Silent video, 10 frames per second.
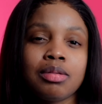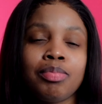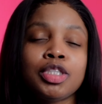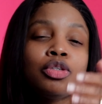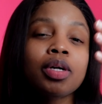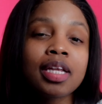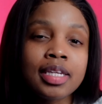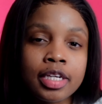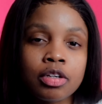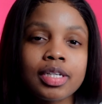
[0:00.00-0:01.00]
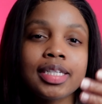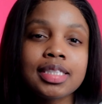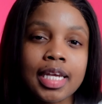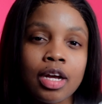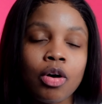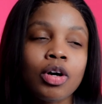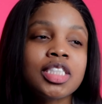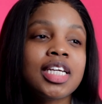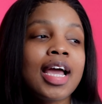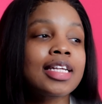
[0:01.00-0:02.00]
But you can literally tell all
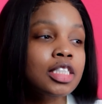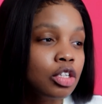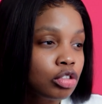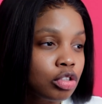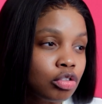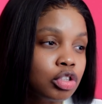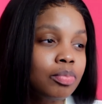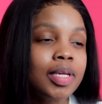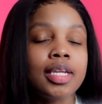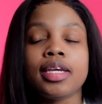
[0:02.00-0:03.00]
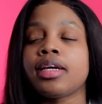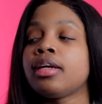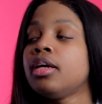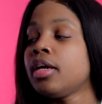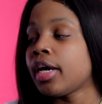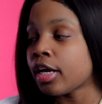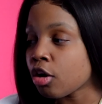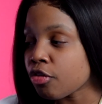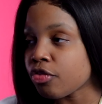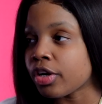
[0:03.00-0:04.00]
she has is her social media and
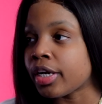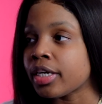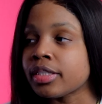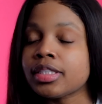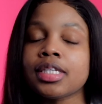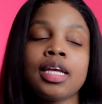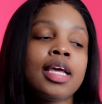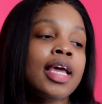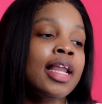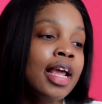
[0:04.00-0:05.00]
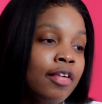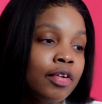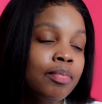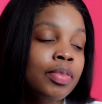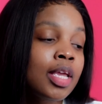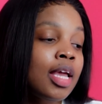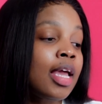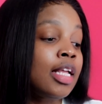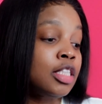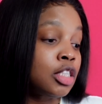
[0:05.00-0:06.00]
her friends. And
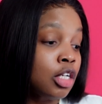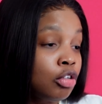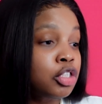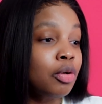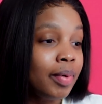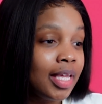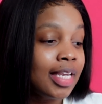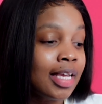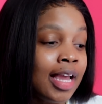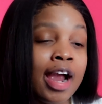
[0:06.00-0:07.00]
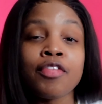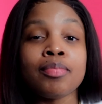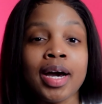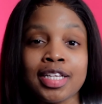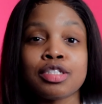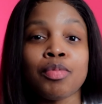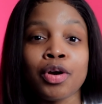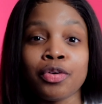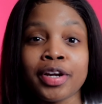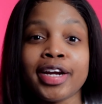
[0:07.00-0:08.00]
social media, everybody's
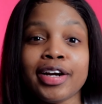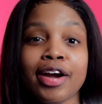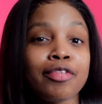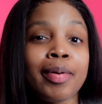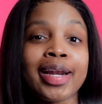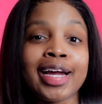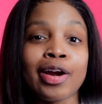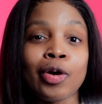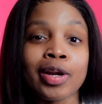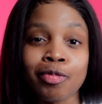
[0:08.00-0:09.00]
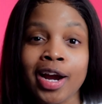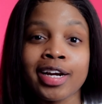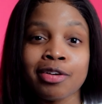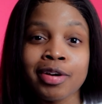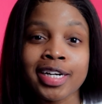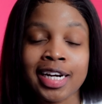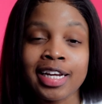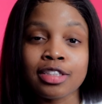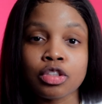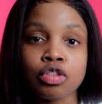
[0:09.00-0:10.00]
smart on there. Everybody got all the right, correct
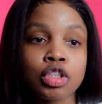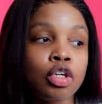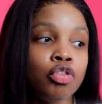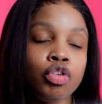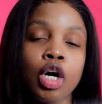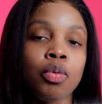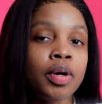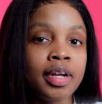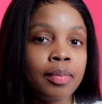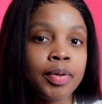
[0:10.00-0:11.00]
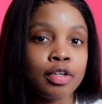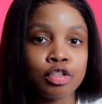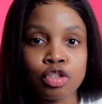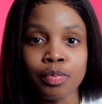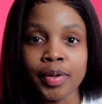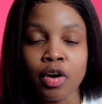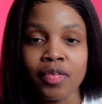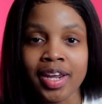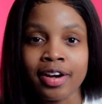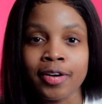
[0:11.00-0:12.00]
answers. So you don't want to appear stupid over
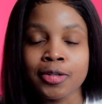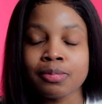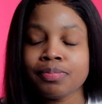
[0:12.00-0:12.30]
there.